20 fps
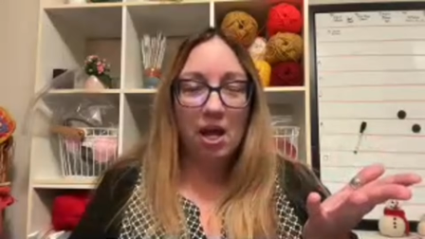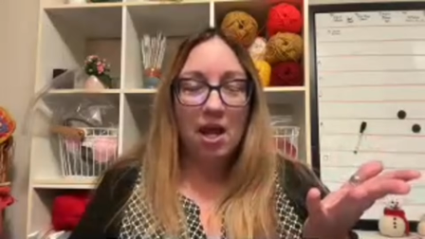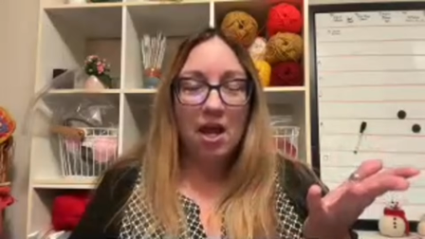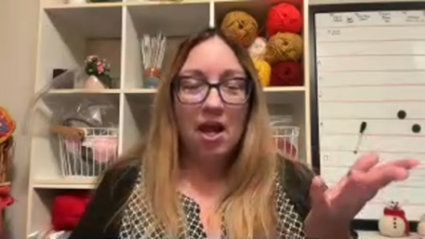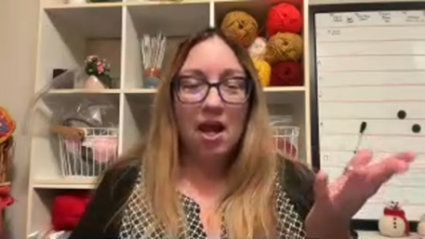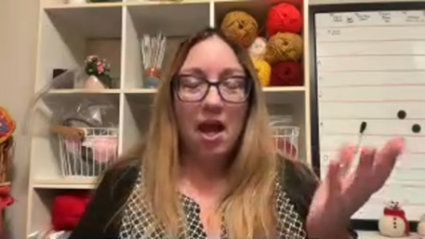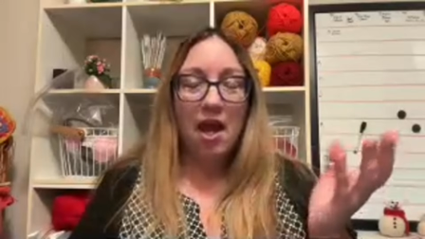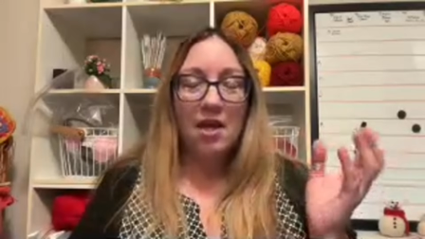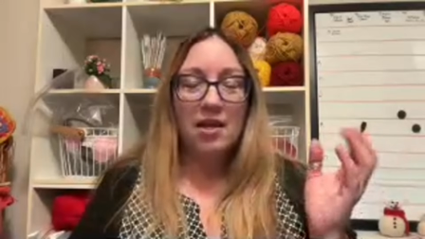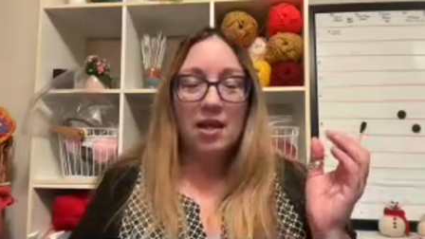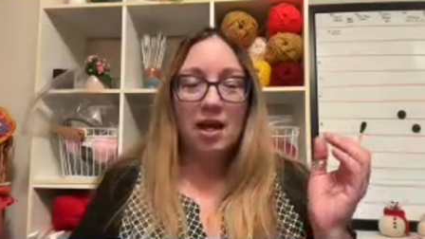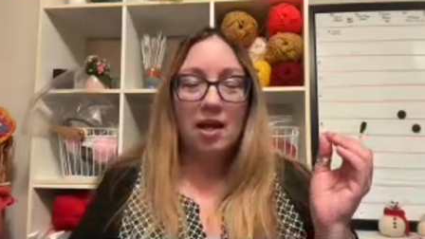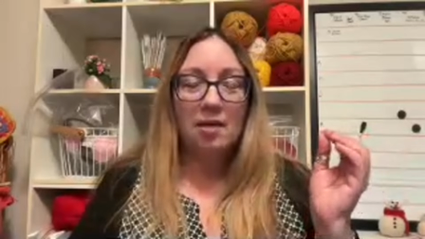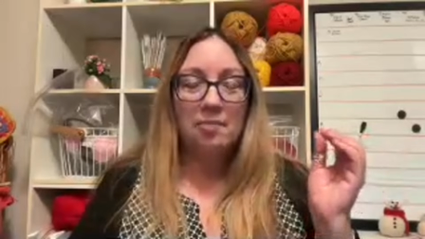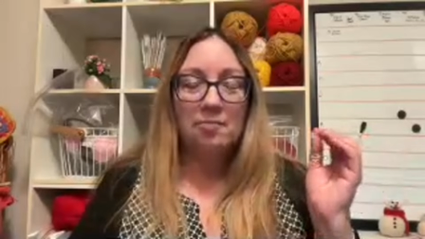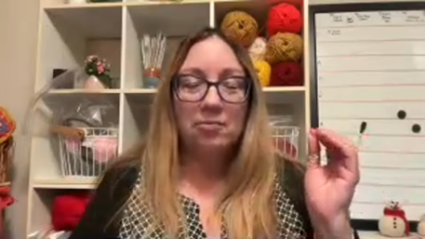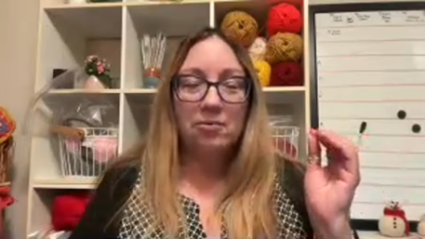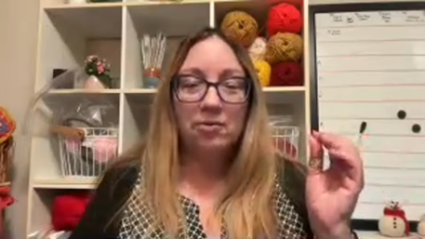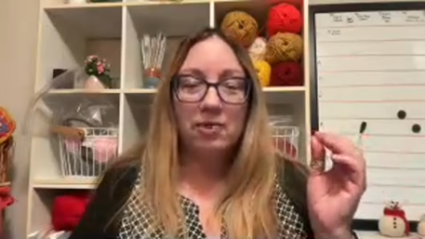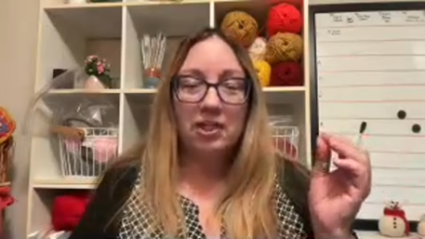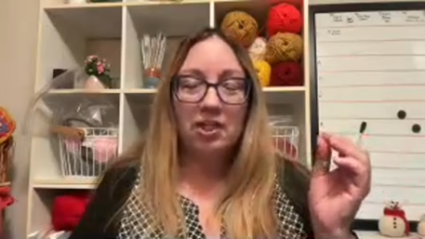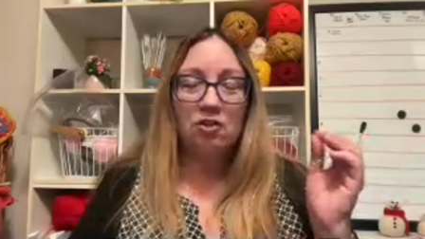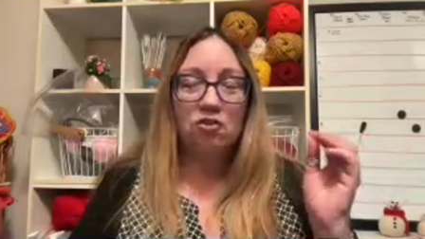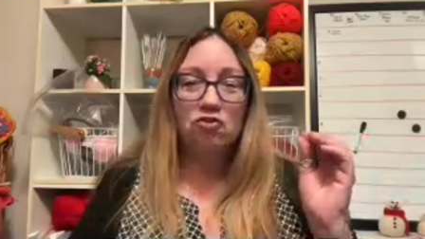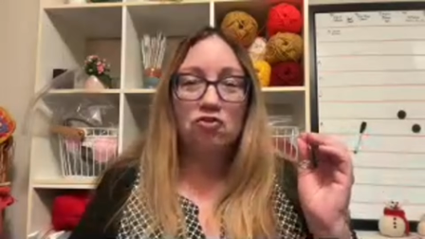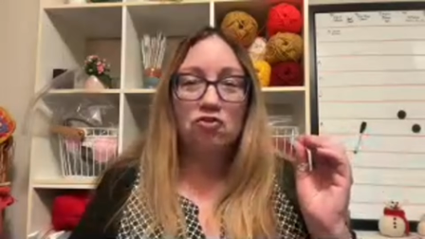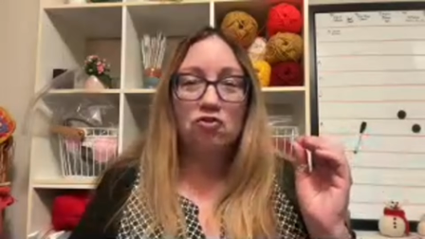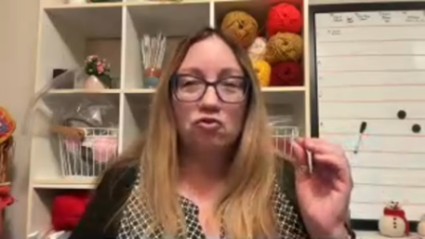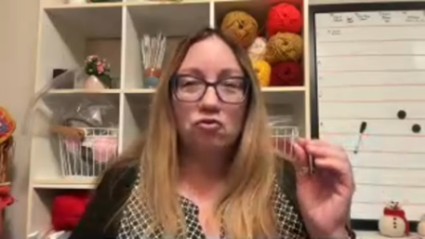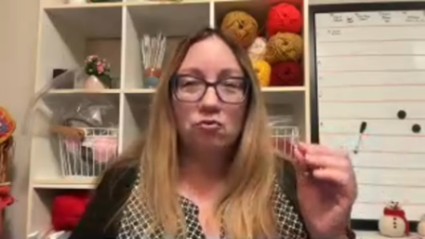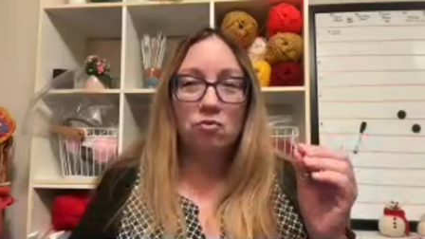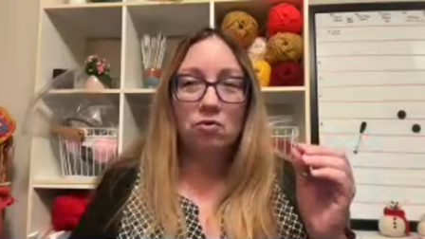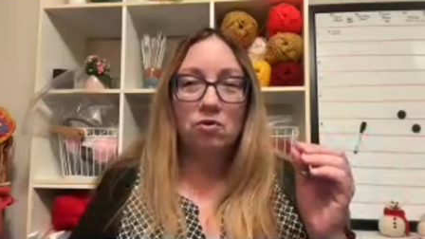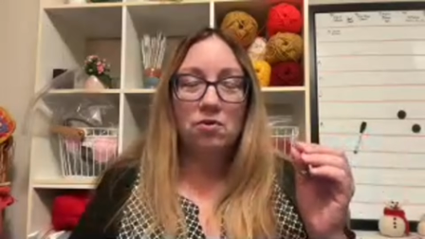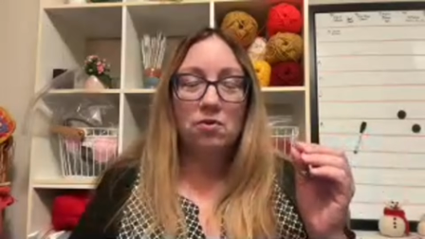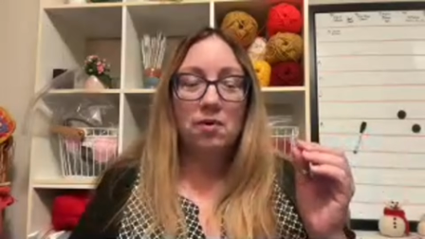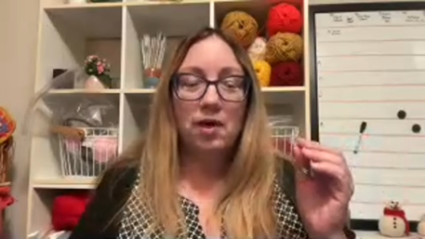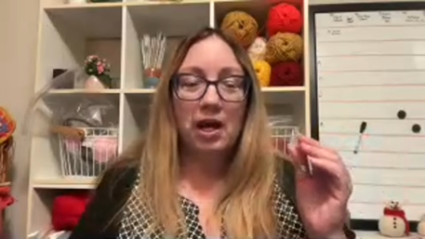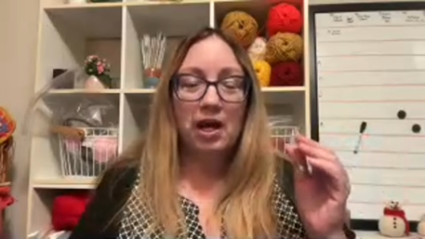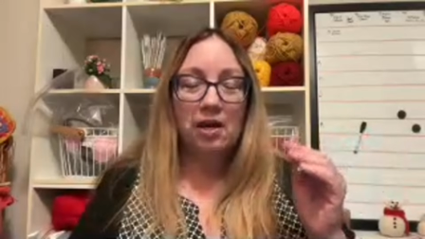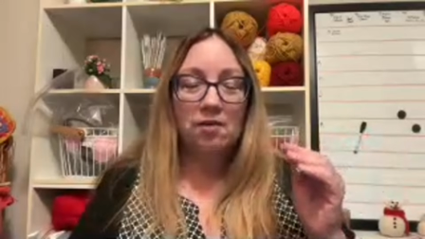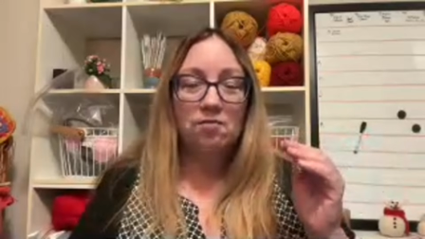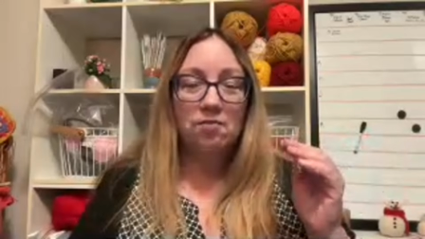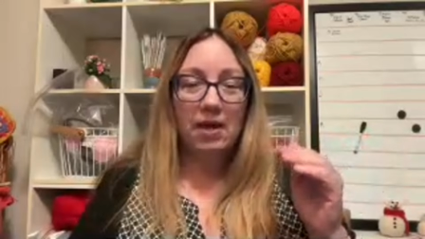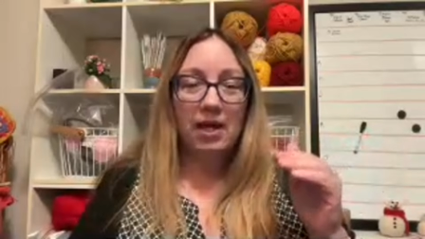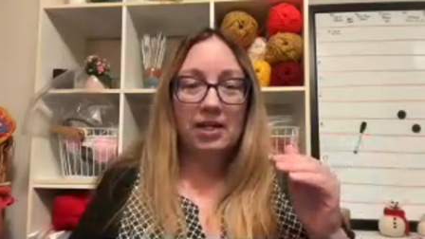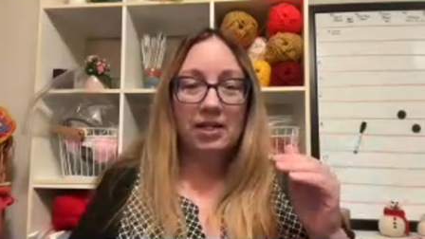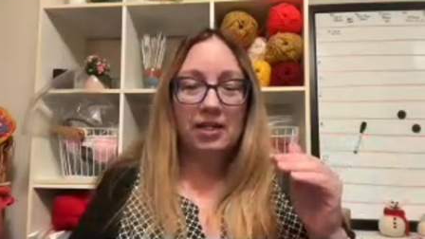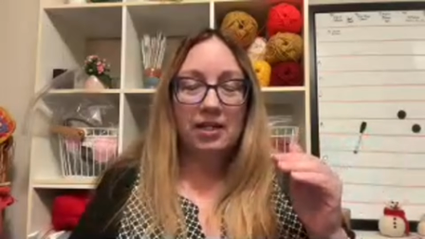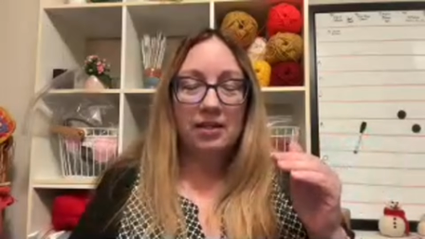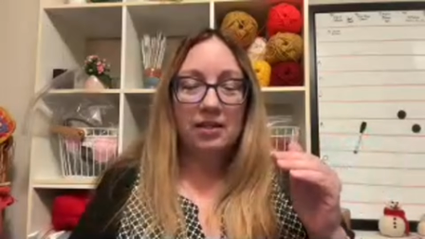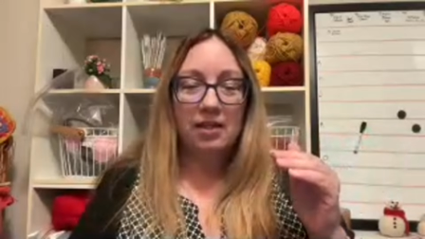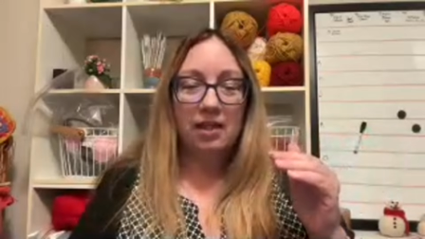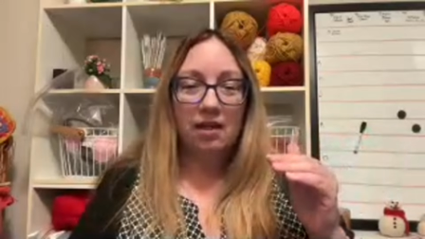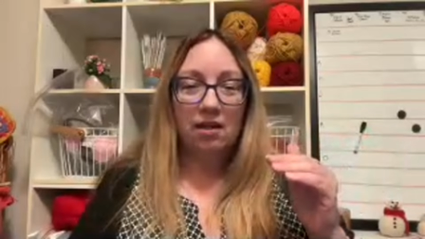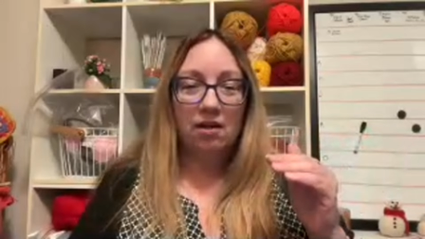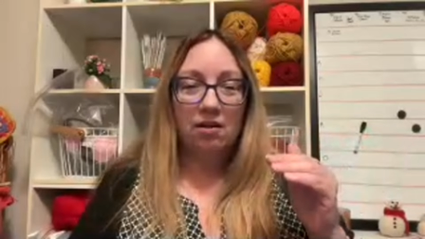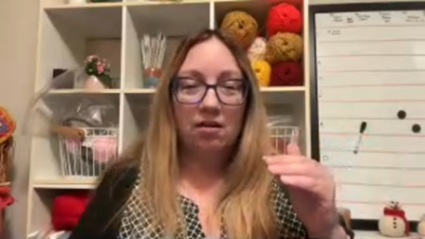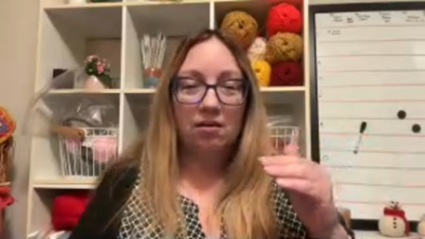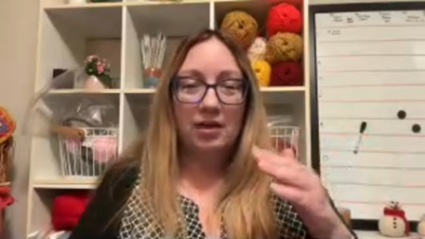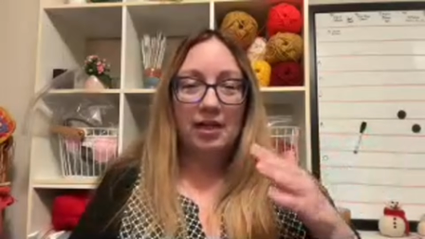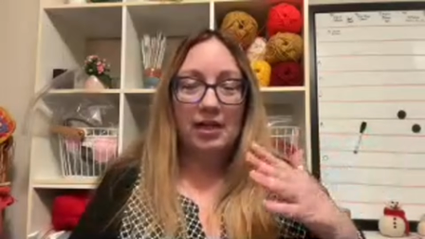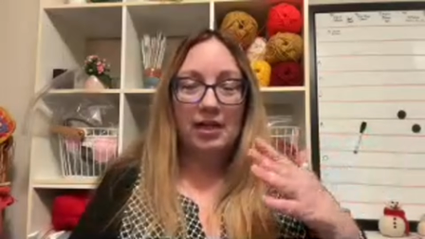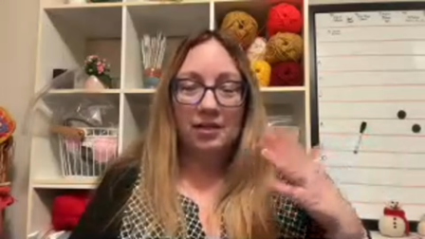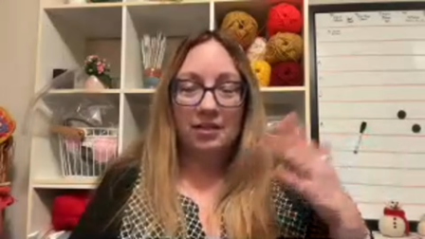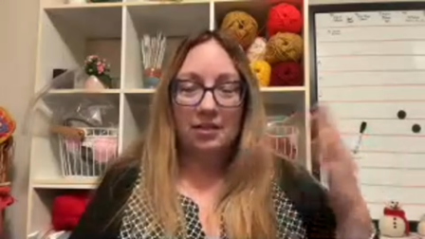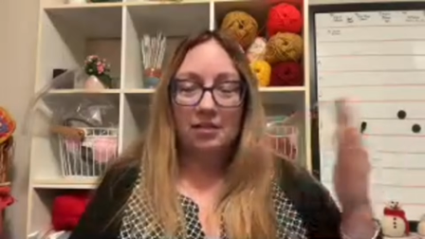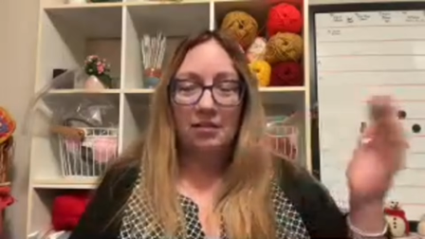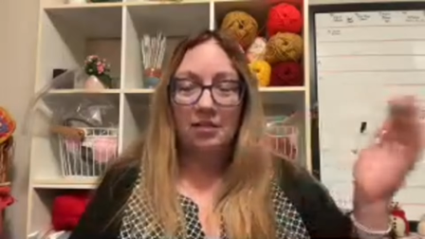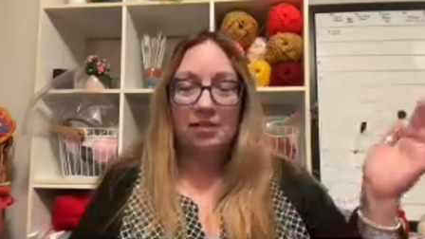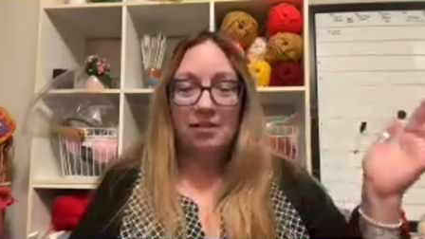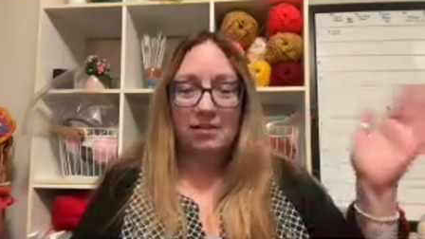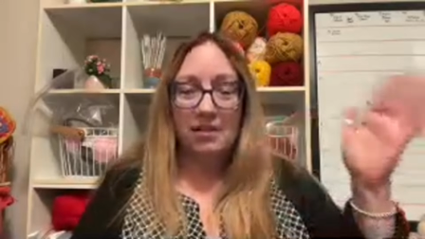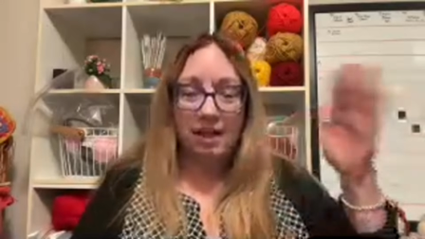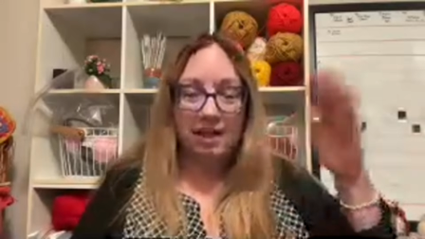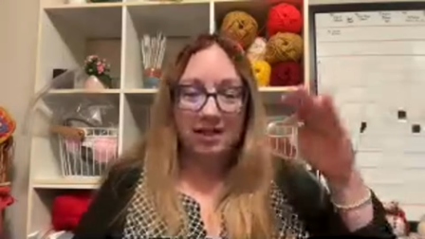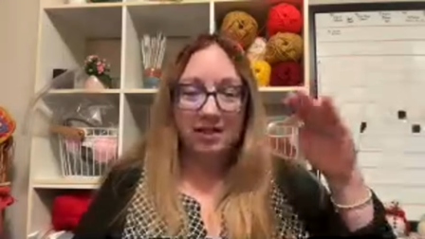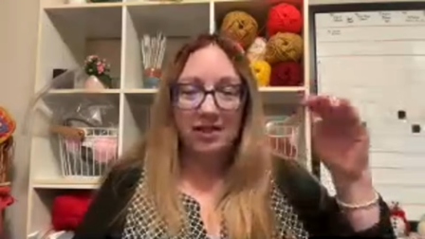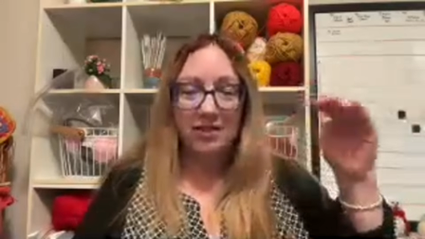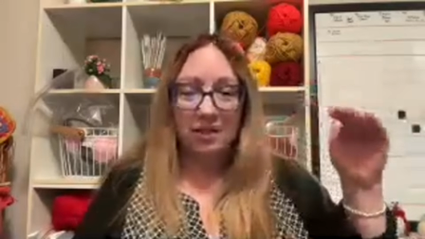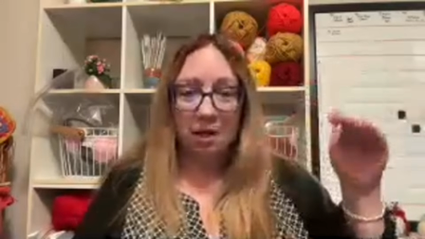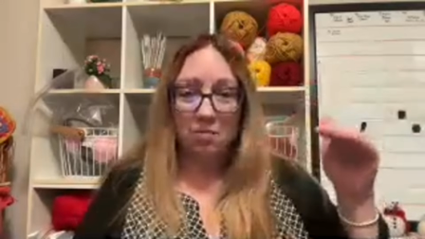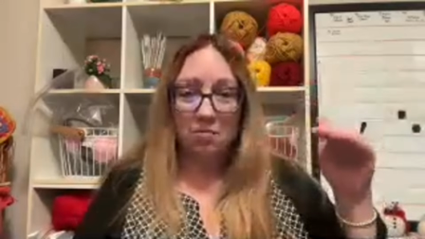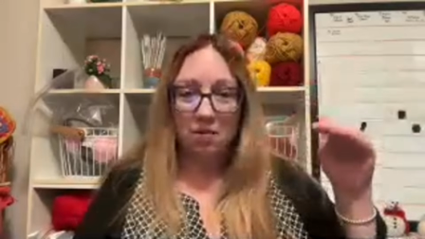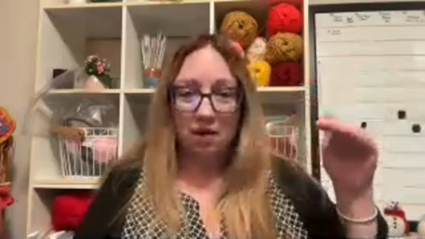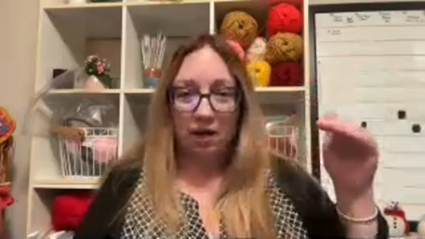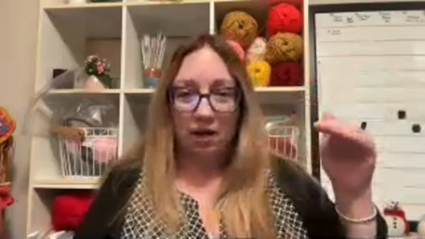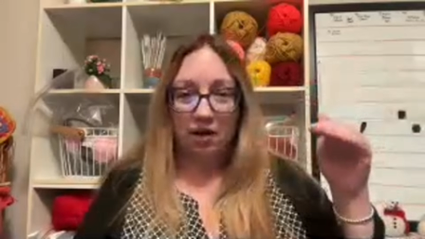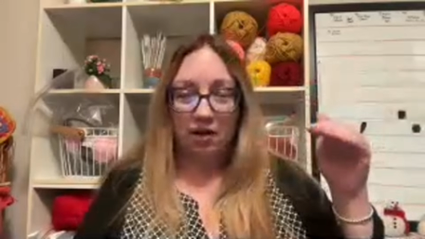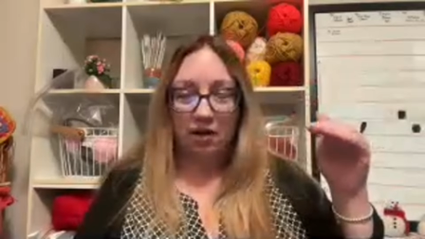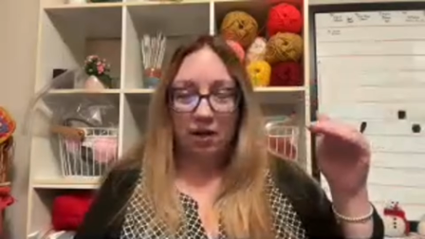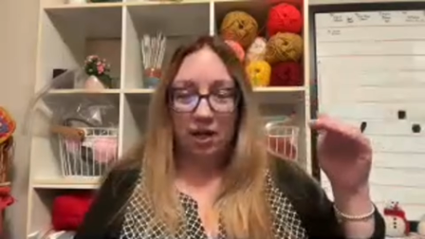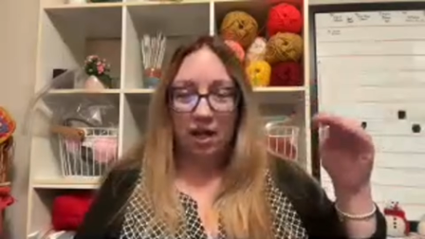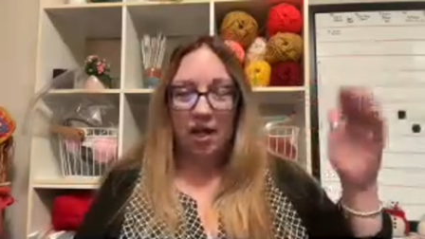And I'm pretty sure I read in there it said somewhere,